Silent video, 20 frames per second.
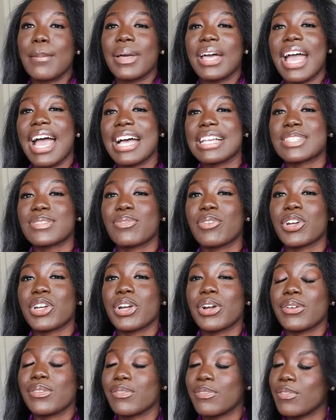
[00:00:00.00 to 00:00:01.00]
but as for
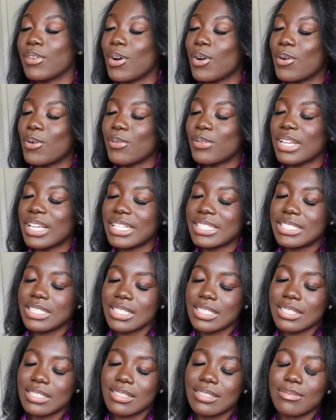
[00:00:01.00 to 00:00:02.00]
your phone it's
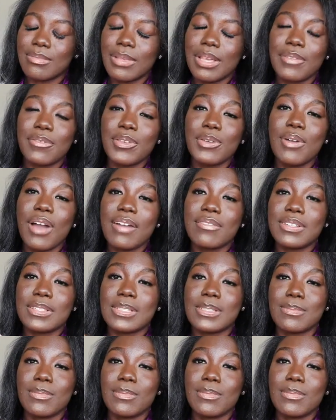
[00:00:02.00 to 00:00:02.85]
just if you have a